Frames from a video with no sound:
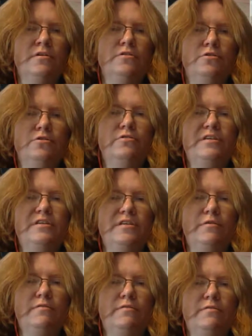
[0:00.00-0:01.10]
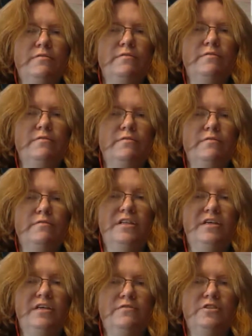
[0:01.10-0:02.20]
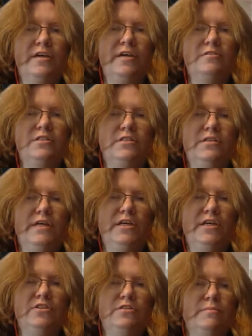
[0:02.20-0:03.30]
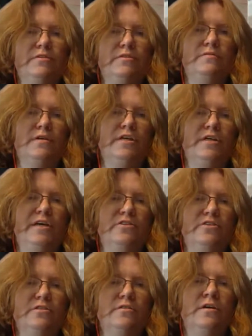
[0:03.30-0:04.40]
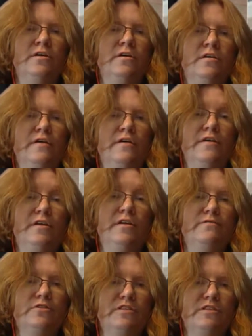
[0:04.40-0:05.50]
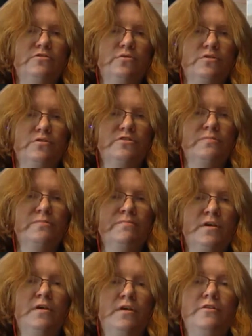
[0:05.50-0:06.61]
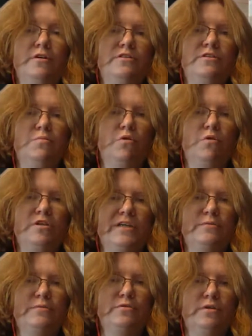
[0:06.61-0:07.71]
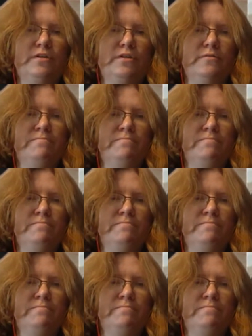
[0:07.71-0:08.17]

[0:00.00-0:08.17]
Two things I want to focus on is the need for standard deviation to measure variation and the need for z-scores. There is more in Chapter 3 though.